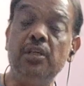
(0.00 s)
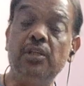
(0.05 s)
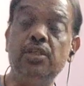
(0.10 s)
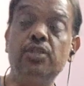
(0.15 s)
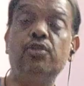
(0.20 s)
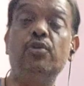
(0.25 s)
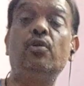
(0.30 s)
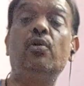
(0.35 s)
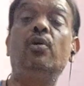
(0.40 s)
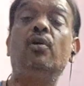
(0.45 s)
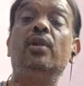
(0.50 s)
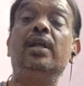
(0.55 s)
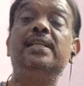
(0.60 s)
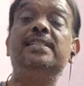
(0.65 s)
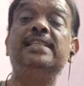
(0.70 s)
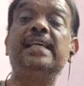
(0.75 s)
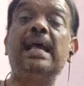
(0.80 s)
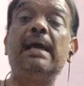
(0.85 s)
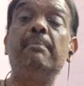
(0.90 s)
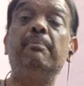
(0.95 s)
These are all
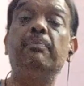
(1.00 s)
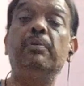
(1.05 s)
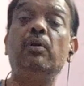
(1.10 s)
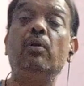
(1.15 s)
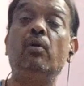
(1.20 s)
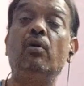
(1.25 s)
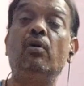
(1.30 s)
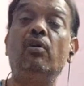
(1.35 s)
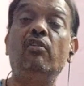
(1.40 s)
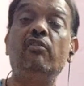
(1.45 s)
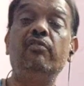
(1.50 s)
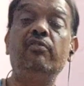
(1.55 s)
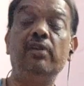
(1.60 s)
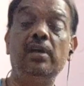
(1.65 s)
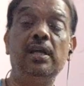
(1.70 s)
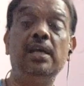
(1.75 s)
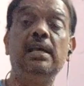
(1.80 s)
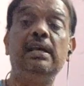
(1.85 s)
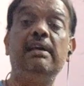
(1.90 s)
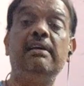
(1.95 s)
examples of
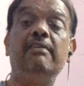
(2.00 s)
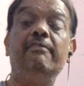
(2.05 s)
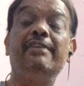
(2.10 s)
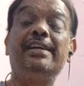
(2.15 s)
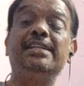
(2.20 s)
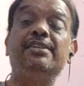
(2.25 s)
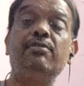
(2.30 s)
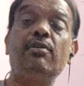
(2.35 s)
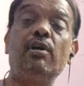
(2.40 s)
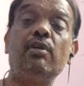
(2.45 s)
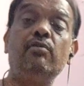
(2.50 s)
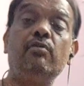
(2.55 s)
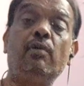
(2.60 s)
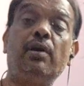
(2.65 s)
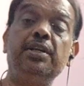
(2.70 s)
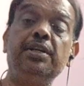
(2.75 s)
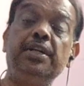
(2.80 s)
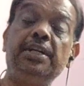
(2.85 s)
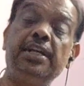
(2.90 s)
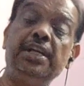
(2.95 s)
vector
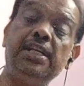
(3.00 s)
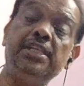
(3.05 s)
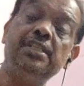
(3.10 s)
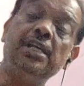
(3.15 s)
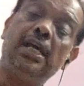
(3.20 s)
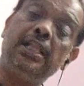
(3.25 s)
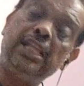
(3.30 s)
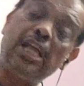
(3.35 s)
quantities.